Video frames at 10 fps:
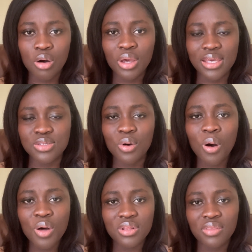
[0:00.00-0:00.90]
okay, so
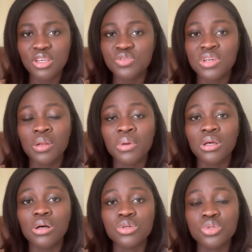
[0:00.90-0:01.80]
all the things you've done in
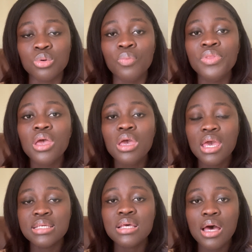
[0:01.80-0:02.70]
medical school,
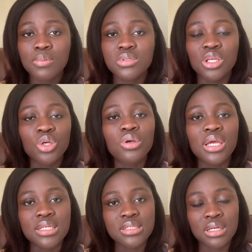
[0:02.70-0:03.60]
is it up to the
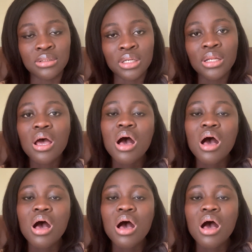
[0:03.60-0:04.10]
UK standard?